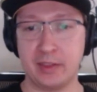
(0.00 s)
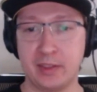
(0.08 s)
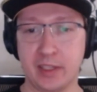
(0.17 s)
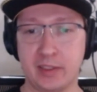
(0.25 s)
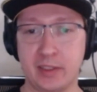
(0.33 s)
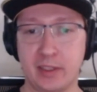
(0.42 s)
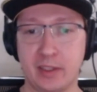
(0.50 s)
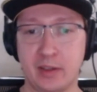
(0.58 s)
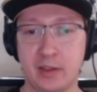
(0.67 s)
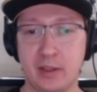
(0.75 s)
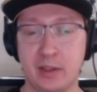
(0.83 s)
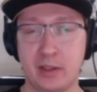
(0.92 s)
like
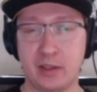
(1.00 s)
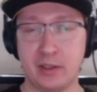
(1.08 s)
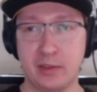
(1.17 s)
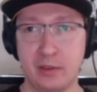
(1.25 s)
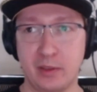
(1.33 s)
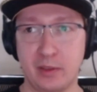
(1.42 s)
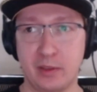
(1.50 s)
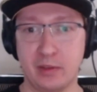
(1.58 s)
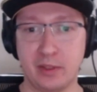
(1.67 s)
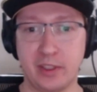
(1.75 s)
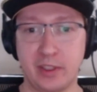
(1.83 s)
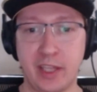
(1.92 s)
the
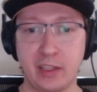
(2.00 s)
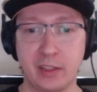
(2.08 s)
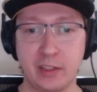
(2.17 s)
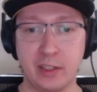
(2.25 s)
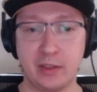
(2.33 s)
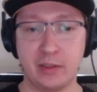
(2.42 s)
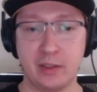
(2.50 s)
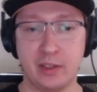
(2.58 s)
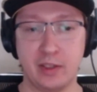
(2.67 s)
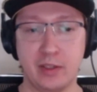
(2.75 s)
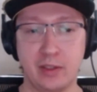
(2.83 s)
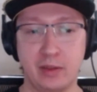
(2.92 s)
daily
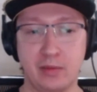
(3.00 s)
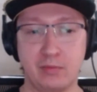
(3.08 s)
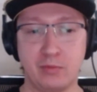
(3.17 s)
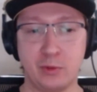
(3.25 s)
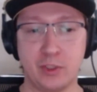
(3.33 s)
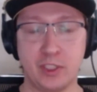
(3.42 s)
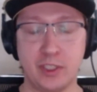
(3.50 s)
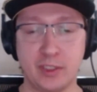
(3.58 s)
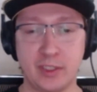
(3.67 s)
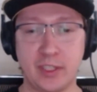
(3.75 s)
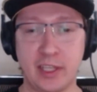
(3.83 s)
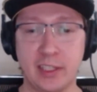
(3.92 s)
routine,
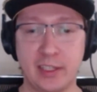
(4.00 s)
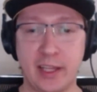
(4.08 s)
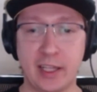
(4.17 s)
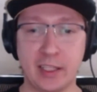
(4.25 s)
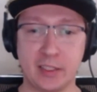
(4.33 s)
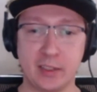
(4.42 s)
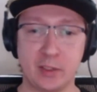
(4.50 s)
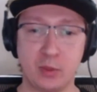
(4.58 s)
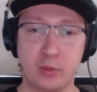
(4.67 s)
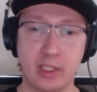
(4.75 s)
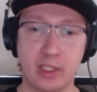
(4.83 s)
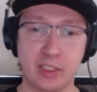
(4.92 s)
the daily analysis you
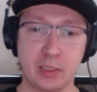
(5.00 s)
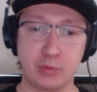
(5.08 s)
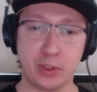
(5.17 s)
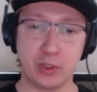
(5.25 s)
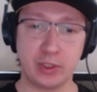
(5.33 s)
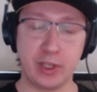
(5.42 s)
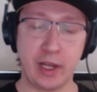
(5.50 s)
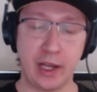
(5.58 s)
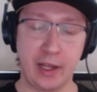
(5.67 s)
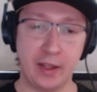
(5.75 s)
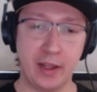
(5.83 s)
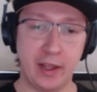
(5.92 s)
may need as a product
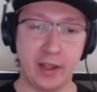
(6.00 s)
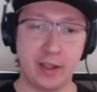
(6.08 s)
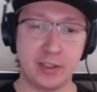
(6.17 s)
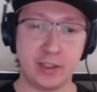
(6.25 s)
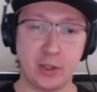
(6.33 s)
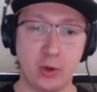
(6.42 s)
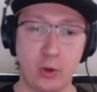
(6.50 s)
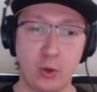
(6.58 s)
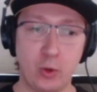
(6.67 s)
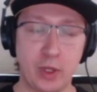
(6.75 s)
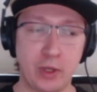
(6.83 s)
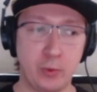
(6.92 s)
guy.
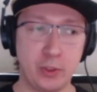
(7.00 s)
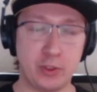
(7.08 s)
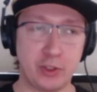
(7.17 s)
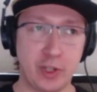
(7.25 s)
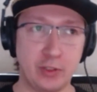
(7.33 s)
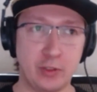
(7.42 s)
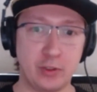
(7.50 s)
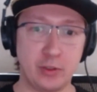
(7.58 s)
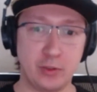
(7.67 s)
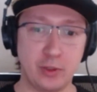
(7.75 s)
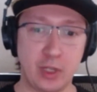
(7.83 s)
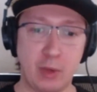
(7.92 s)
So we try
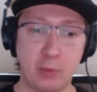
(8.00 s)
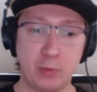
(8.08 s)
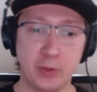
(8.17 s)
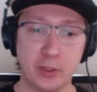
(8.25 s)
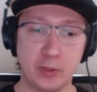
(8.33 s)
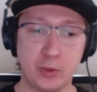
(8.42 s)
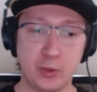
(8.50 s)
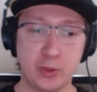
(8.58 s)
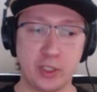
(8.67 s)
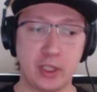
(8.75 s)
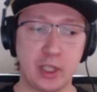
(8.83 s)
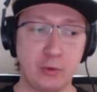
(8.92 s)
to come up with tools
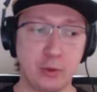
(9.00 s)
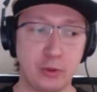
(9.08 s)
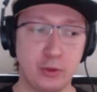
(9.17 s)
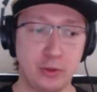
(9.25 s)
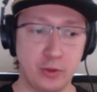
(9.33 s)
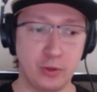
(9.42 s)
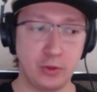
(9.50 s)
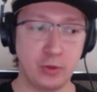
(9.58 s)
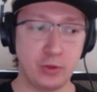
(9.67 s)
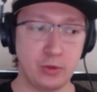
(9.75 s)
that allow you to